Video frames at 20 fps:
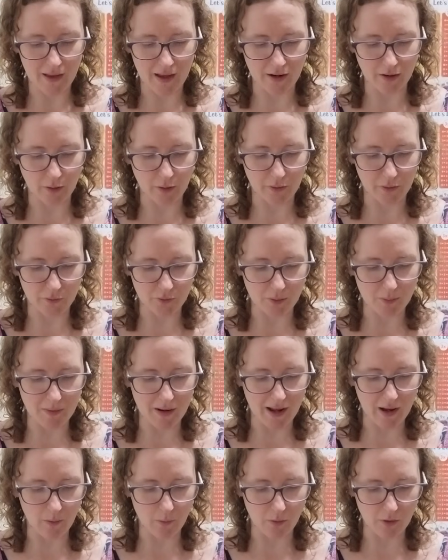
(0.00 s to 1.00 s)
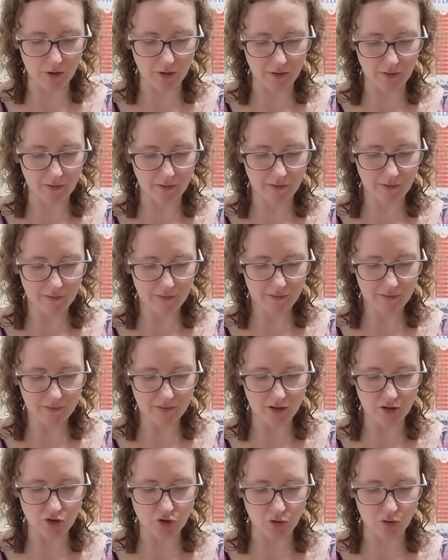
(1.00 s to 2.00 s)
And because from now on,
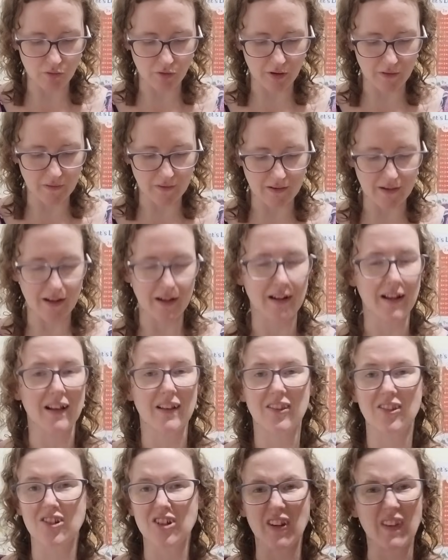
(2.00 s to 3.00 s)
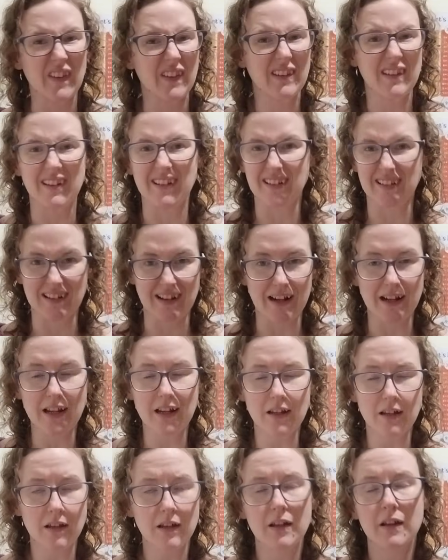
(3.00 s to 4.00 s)
the short rows are done, it's just
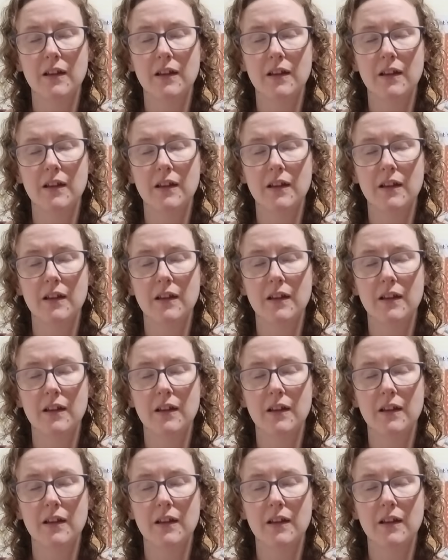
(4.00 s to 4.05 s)
knitting,